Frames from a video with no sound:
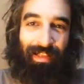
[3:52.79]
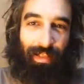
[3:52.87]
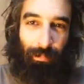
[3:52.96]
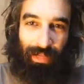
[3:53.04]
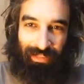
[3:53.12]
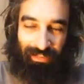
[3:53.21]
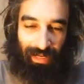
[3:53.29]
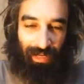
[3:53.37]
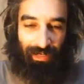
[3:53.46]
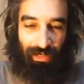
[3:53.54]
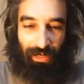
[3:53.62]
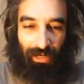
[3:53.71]
That means
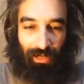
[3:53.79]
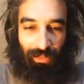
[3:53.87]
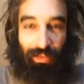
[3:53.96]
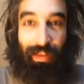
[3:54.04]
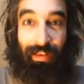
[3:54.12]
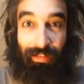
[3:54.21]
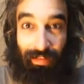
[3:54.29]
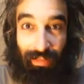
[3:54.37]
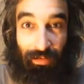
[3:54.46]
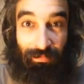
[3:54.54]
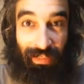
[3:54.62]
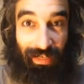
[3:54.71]
that uh, the
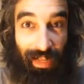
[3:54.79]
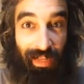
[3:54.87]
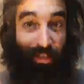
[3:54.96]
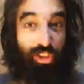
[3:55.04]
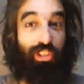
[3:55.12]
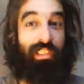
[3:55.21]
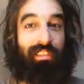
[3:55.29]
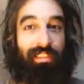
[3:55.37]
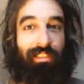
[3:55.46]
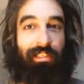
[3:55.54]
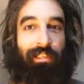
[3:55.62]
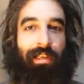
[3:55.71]
healing of the
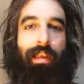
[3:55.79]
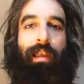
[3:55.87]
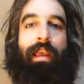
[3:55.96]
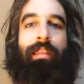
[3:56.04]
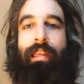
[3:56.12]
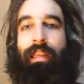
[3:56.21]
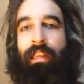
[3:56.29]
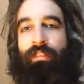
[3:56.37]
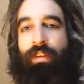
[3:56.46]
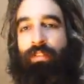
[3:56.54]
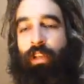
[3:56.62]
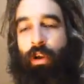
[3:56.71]
nations and the end
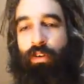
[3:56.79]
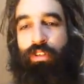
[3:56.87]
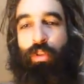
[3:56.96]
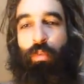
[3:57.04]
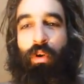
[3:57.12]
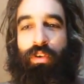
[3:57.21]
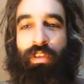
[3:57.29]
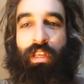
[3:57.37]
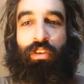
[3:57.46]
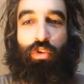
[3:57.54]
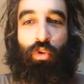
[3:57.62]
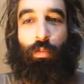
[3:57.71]
of every curse in the world is a
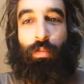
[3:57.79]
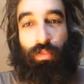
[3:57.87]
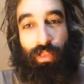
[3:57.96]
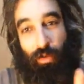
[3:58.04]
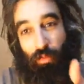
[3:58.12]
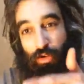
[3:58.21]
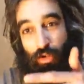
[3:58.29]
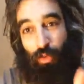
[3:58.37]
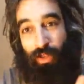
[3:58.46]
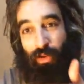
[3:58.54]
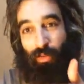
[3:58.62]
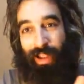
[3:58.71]
doable thing. We're
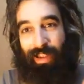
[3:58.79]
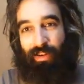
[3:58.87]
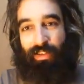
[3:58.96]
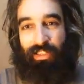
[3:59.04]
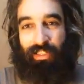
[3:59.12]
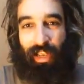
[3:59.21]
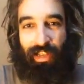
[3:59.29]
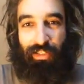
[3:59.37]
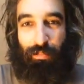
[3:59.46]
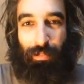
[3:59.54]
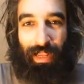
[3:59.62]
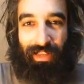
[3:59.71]
doing it right here. It's
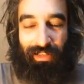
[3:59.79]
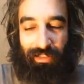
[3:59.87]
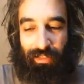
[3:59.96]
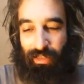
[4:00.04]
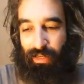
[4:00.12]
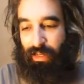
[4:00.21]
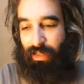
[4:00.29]
science-based.